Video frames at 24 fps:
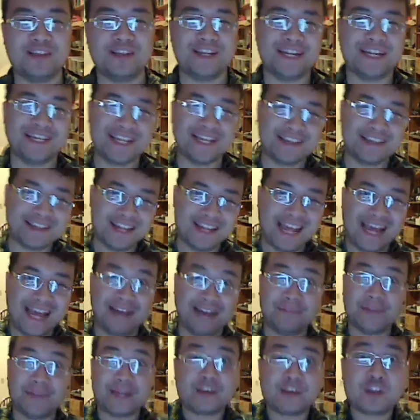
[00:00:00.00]
and it doesn't
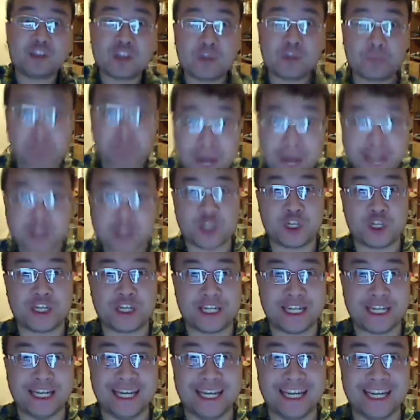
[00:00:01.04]
have the
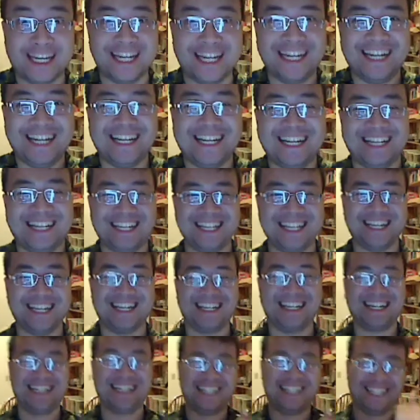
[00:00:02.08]
expression
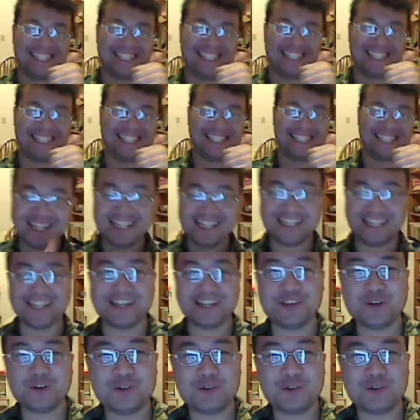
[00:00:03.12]
that you